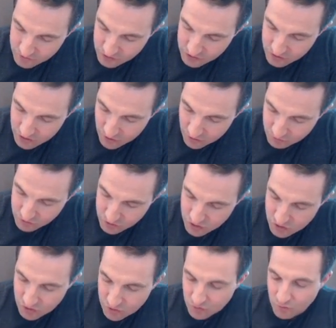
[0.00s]
of
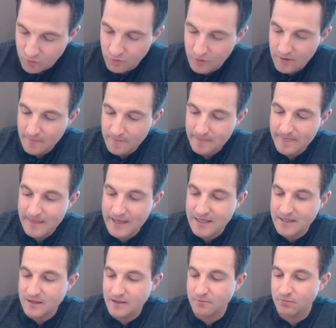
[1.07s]
CO2
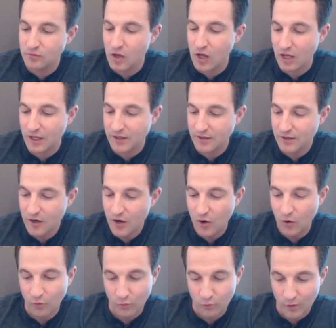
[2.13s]
in the blood
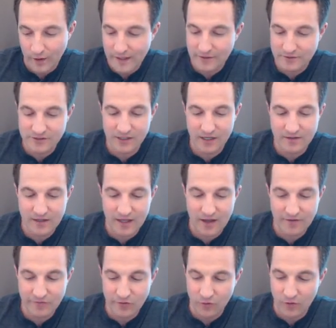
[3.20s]
right outside the
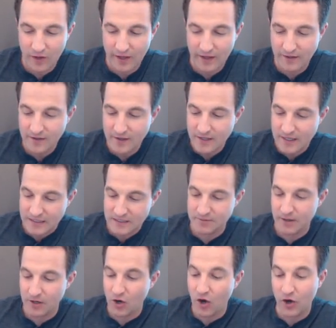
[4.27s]
alveoli is
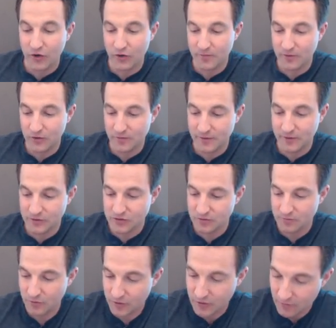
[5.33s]
about 100 millimeters
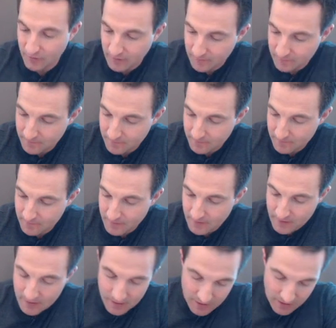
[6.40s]
of mercury.
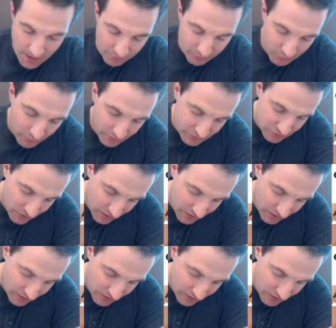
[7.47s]
If we want